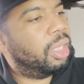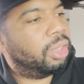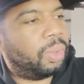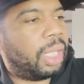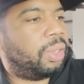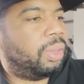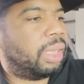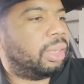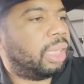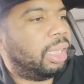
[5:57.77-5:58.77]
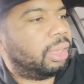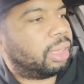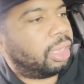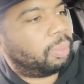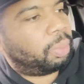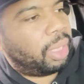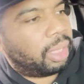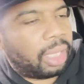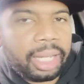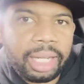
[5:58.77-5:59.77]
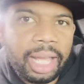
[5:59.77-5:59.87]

So what I do is I just like to pick like an